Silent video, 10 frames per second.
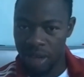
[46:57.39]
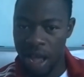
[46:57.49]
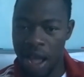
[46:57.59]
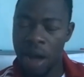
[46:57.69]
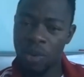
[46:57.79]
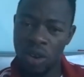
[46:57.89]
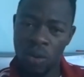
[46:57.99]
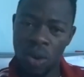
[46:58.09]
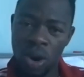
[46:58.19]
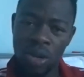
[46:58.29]
I'm gonna
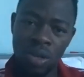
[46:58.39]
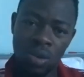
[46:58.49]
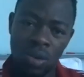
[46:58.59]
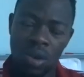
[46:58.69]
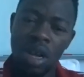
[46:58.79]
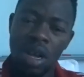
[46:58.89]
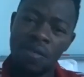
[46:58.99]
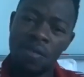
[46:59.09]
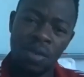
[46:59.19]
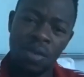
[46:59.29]
walk you through uh, if
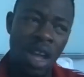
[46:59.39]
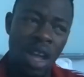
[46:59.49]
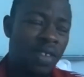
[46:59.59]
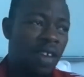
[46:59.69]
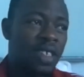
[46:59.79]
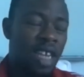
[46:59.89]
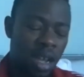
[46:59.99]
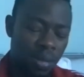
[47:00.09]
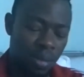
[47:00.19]
we have enough time.